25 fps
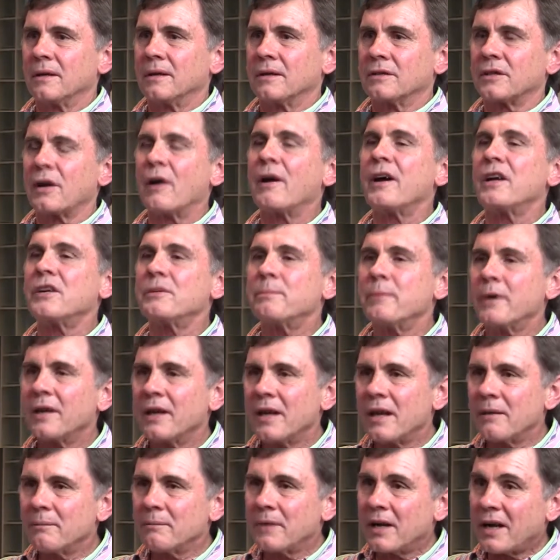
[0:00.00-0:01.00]
So age
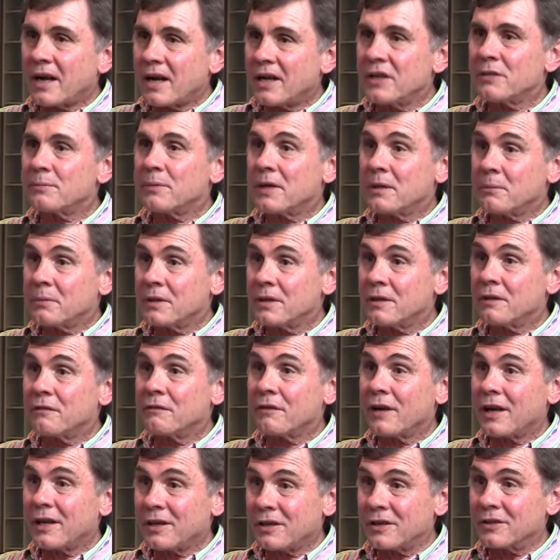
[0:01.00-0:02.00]
may be an
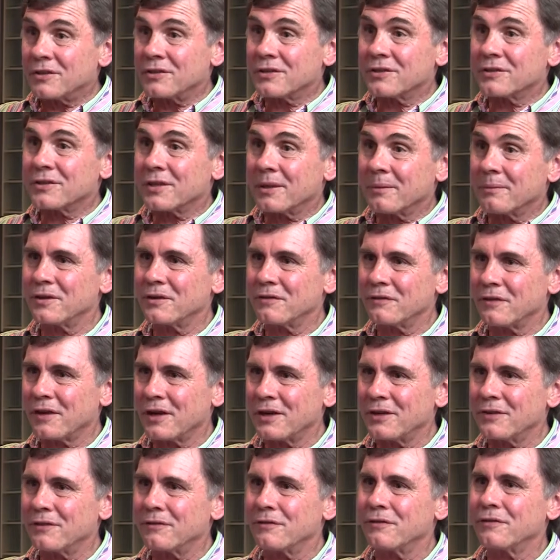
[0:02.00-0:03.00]
advantage in some
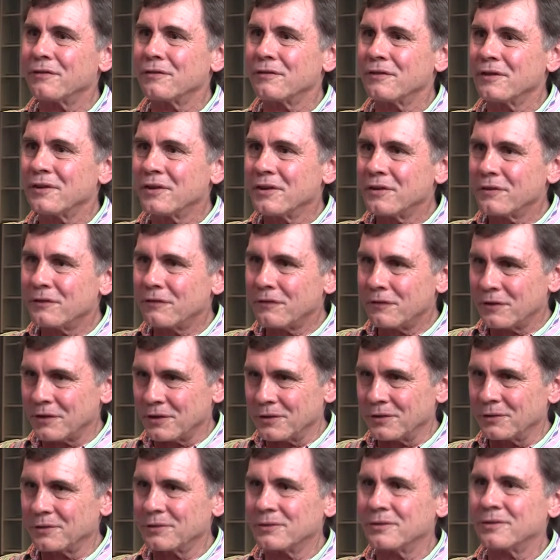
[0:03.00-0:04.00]
innovative
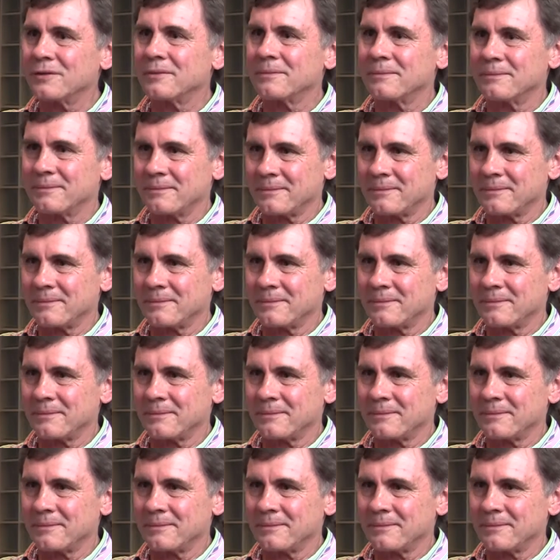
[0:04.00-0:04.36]
fields.